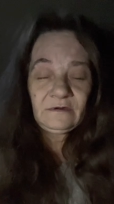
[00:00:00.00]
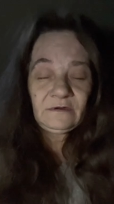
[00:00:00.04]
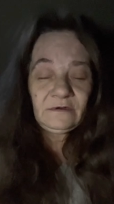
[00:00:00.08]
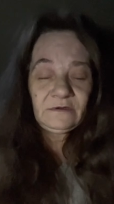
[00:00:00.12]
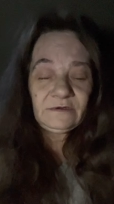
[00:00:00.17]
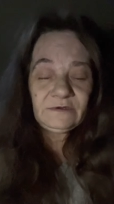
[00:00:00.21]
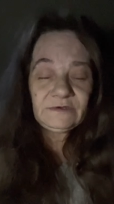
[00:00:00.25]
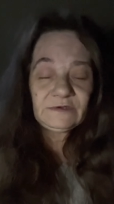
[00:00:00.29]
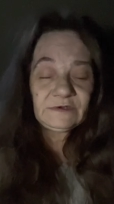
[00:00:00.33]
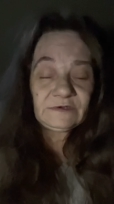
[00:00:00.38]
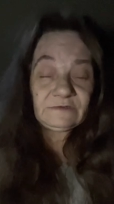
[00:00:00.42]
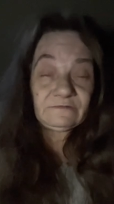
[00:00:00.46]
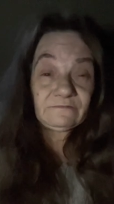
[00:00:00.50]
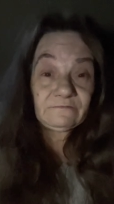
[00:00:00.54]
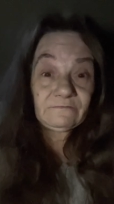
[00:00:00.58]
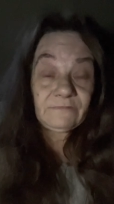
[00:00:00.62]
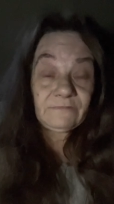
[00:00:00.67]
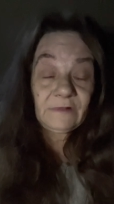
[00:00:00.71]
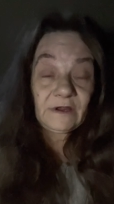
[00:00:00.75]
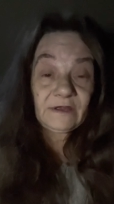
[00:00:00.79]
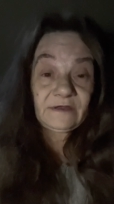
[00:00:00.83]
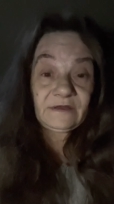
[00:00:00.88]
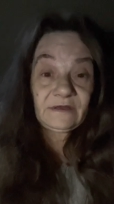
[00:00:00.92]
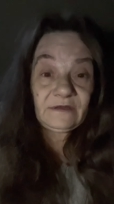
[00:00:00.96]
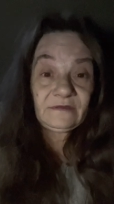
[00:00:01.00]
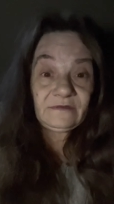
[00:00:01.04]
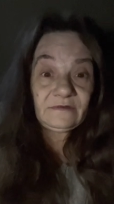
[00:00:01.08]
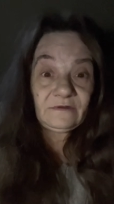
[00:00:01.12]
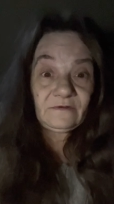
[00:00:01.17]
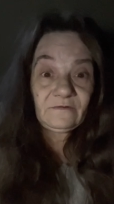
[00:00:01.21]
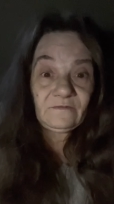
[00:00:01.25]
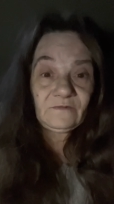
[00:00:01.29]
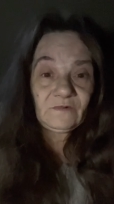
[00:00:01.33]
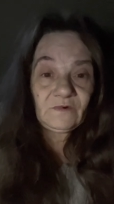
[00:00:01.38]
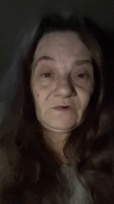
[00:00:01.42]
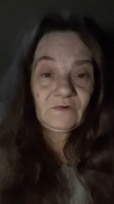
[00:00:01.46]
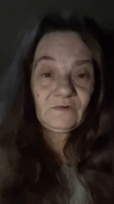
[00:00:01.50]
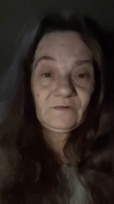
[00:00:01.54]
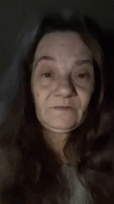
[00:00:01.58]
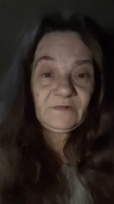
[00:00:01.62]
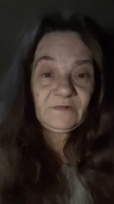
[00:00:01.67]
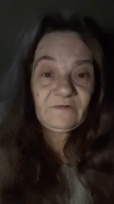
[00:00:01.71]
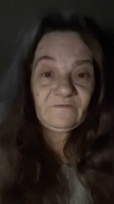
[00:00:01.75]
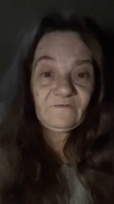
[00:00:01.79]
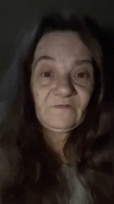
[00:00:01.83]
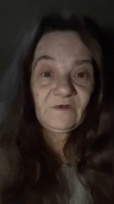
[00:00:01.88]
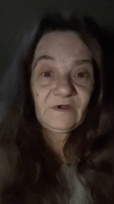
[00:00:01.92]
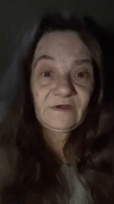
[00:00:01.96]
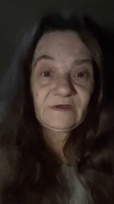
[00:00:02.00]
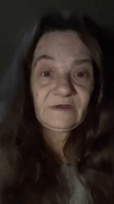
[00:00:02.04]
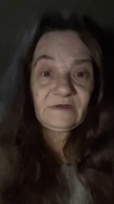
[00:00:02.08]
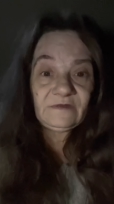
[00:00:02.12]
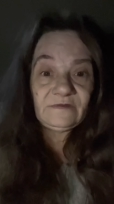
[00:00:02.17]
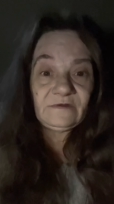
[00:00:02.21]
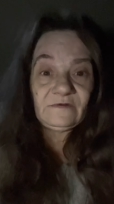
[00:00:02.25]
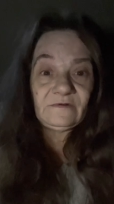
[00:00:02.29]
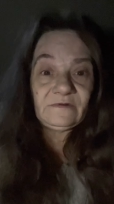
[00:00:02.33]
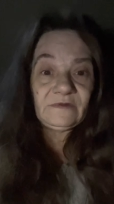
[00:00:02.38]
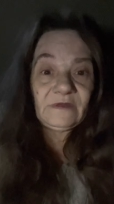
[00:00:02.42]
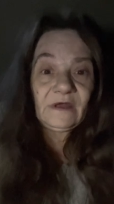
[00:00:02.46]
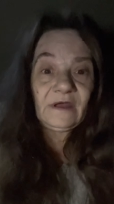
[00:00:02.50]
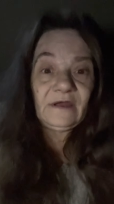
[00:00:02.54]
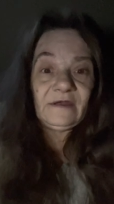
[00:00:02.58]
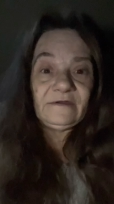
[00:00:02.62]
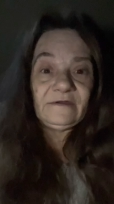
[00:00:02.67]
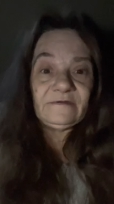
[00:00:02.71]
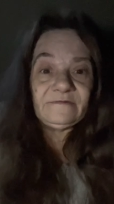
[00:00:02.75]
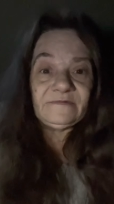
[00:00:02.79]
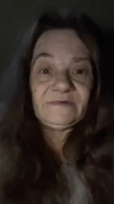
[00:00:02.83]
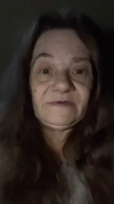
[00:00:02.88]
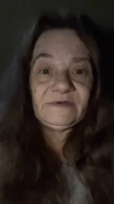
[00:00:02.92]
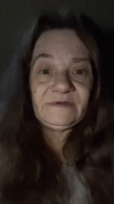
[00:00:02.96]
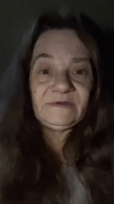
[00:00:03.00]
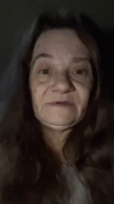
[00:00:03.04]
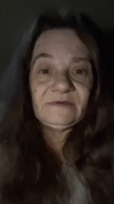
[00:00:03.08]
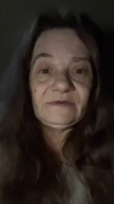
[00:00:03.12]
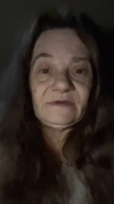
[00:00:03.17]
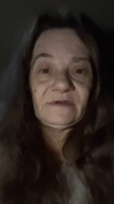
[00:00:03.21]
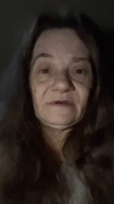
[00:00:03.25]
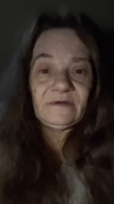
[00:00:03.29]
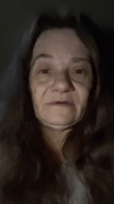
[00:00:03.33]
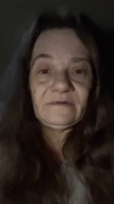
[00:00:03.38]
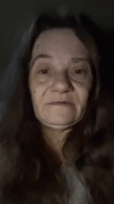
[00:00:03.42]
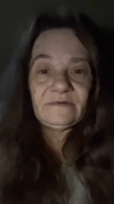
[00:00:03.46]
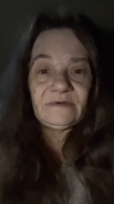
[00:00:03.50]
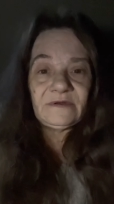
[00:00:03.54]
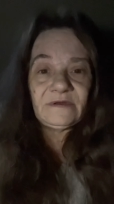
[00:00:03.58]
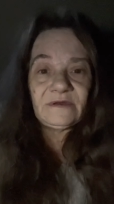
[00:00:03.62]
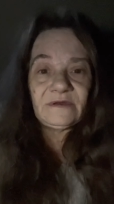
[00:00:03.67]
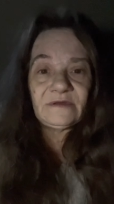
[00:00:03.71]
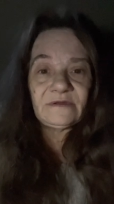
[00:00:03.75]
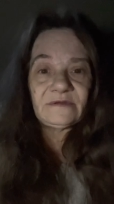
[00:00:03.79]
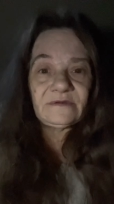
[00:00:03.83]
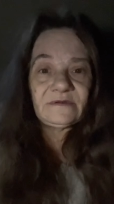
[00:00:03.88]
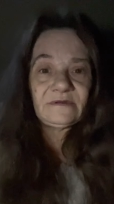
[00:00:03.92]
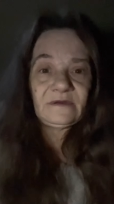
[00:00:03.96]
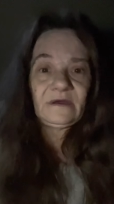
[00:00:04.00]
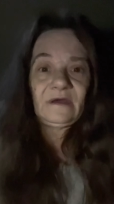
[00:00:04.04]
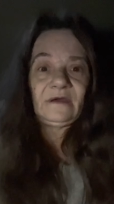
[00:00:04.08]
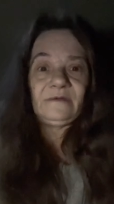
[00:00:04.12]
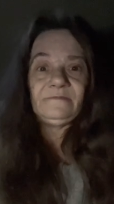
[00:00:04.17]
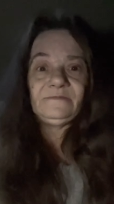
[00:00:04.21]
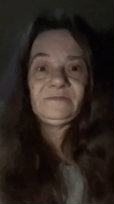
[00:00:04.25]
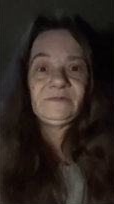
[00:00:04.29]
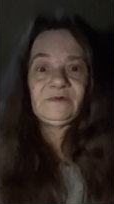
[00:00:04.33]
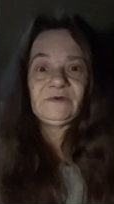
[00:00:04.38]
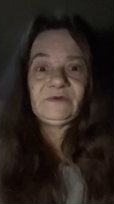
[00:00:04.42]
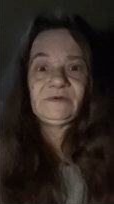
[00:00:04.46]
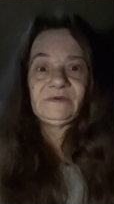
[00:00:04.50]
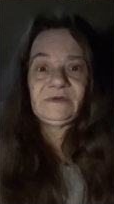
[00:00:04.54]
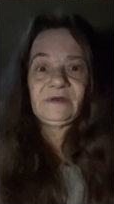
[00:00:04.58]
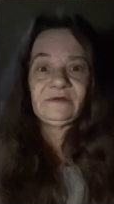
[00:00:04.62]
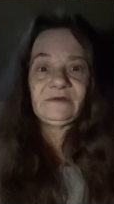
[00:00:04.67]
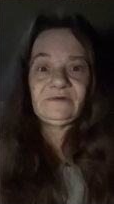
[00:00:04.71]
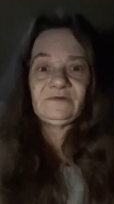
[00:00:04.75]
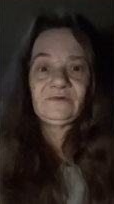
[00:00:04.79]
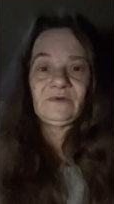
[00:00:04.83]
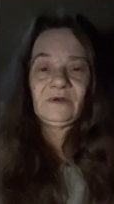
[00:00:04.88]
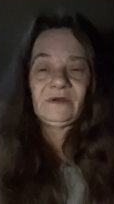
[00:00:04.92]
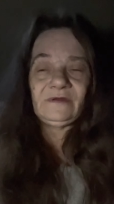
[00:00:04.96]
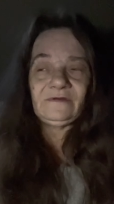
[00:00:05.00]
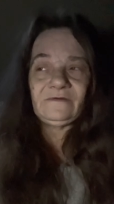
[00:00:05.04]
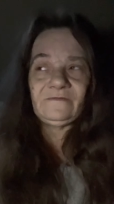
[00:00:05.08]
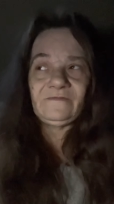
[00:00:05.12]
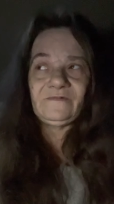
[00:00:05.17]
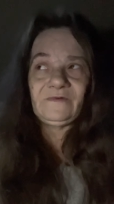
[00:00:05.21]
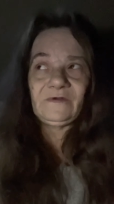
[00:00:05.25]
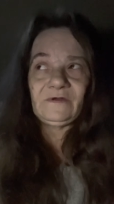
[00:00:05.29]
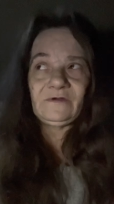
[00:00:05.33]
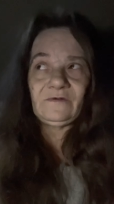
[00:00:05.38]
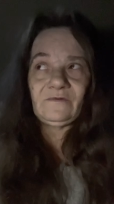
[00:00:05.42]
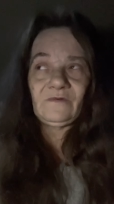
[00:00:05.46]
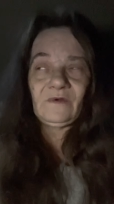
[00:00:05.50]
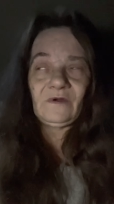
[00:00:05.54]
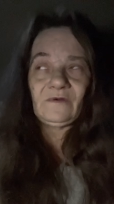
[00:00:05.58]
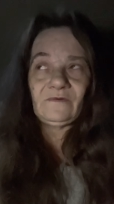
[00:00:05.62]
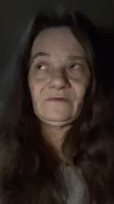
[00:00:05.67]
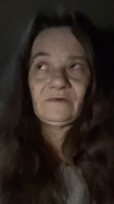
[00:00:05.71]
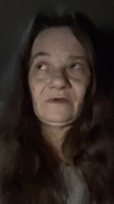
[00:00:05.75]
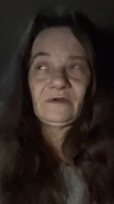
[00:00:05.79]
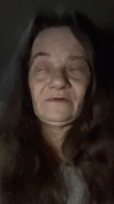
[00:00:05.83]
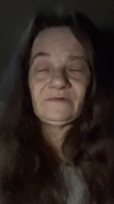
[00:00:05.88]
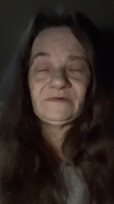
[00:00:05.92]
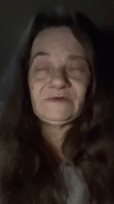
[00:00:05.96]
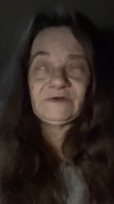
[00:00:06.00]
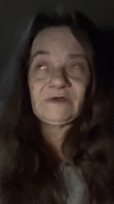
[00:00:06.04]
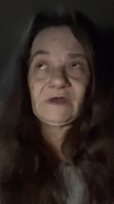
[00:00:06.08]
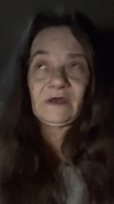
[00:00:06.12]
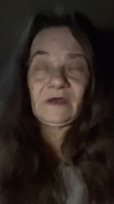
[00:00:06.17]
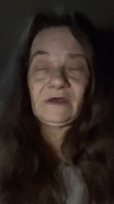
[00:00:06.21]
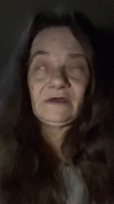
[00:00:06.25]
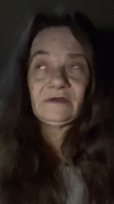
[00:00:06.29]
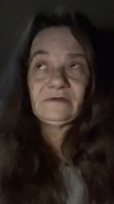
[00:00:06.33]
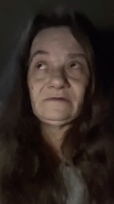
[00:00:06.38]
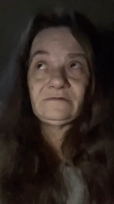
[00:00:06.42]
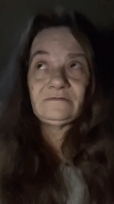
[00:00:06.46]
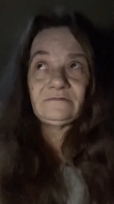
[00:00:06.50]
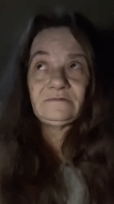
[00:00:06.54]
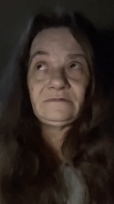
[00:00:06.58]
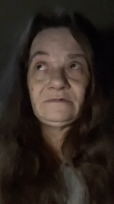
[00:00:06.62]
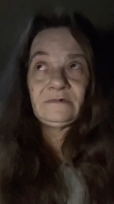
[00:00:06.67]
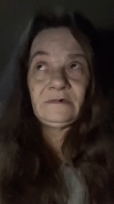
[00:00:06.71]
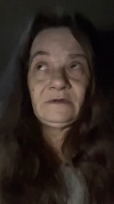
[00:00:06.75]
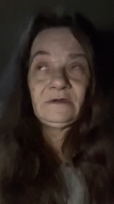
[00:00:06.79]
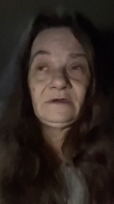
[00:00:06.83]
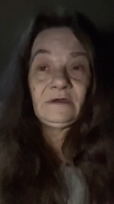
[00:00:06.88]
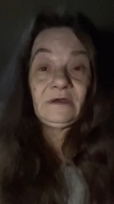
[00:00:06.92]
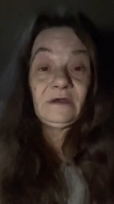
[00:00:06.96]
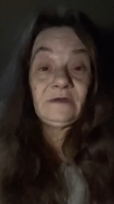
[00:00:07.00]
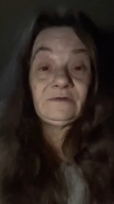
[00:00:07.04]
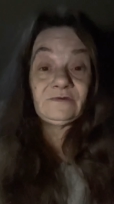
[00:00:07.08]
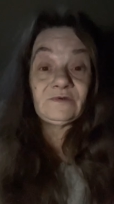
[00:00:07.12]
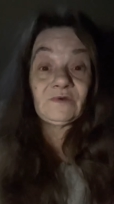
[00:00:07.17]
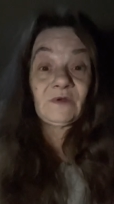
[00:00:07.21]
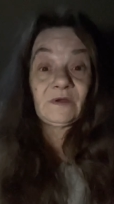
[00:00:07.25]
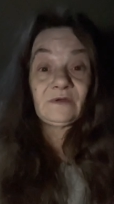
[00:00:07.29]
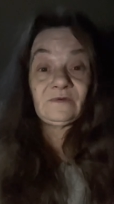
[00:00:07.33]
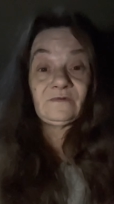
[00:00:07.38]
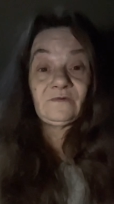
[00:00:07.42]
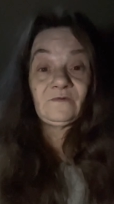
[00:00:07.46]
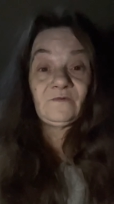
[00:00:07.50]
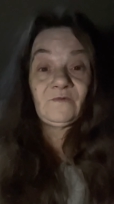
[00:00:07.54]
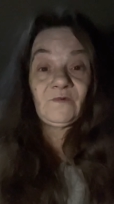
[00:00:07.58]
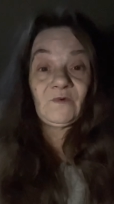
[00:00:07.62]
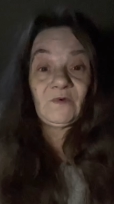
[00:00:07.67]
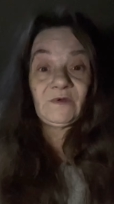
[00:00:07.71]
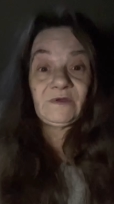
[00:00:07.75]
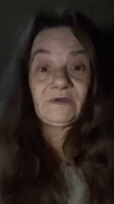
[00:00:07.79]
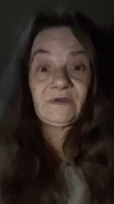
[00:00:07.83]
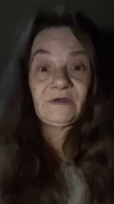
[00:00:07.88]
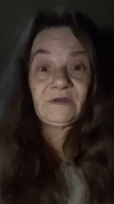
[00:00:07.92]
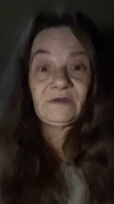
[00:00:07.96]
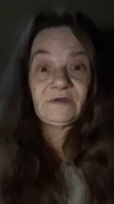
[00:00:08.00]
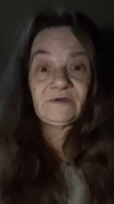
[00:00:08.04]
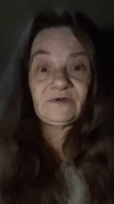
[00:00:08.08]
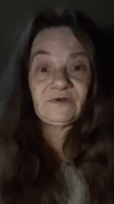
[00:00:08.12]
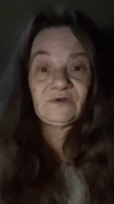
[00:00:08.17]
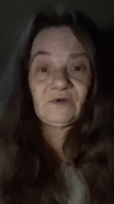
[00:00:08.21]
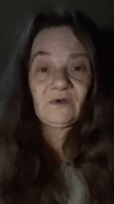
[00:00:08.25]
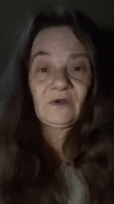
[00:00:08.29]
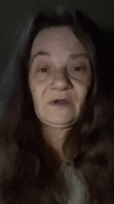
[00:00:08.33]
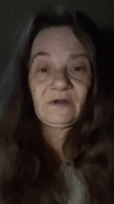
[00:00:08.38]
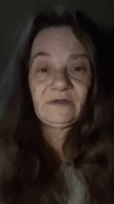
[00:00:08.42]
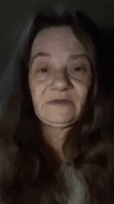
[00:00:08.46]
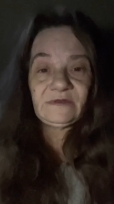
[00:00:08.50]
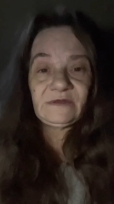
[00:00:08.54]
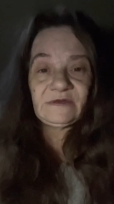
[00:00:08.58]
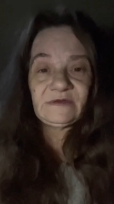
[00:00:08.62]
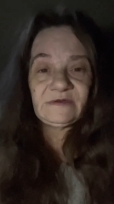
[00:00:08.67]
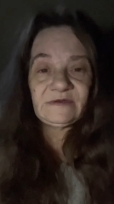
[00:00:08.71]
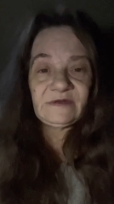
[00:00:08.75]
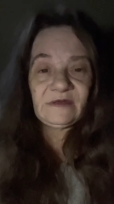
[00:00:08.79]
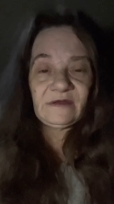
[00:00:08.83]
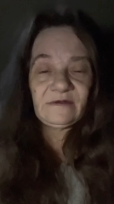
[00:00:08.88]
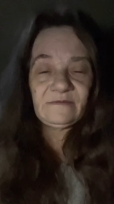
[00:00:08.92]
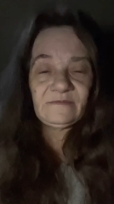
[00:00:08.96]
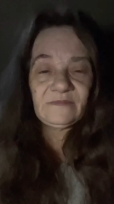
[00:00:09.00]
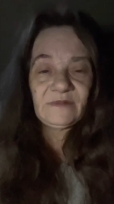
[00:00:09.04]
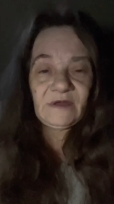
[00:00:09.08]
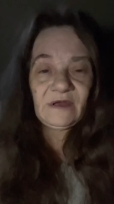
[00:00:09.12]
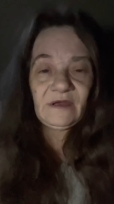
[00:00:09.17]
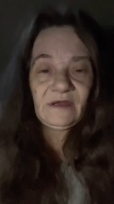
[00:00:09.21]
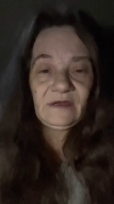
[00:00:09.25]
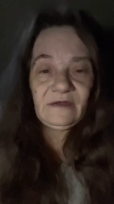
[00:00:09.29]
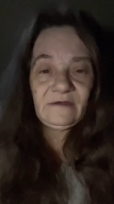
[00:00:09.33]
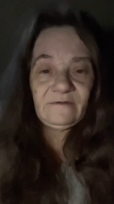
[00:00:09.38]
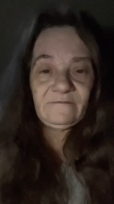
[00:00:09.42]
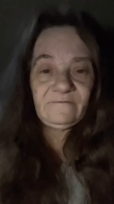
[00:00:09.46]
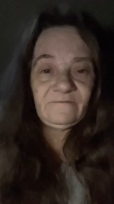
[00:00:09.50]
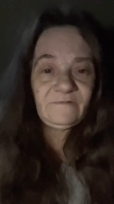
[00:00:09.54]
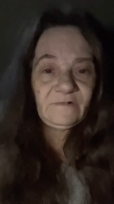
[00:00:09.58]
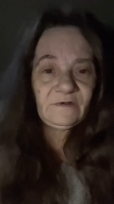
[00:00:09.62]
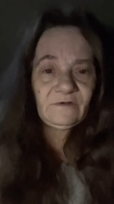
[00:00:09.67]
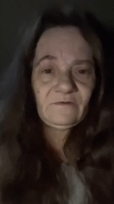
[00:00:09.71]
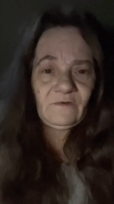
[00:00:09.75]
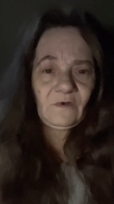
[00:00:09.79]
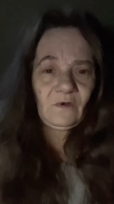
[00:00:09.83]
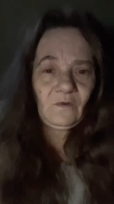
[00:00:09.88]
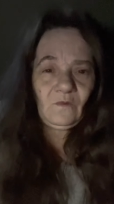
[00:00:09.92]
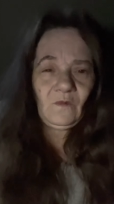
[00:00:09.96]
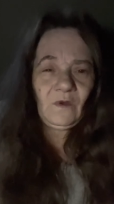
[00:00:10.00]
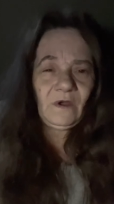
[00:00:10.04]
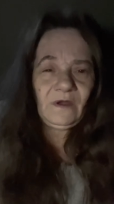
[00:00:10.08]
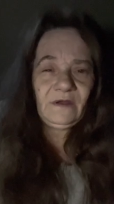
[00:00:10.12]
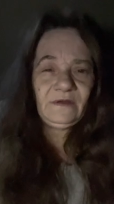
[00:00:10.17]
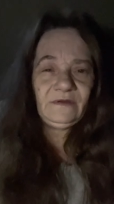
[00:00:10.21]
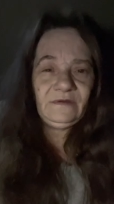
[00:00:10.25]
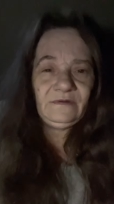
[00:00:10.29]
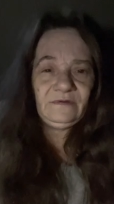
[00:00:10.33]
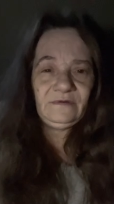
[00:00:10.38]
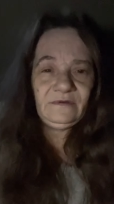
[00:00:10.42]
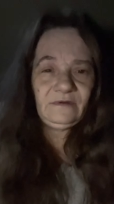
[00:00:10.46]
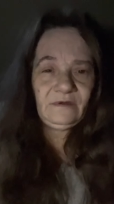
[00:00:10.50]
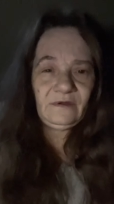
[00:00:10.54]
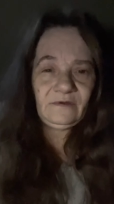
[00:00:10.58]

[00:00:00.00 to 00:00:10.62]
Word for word: just wrecking their room and wrecking their lives, you know, and I'm just like trying to figure out outside and trying to avoid getting shot at the same time, figure out why are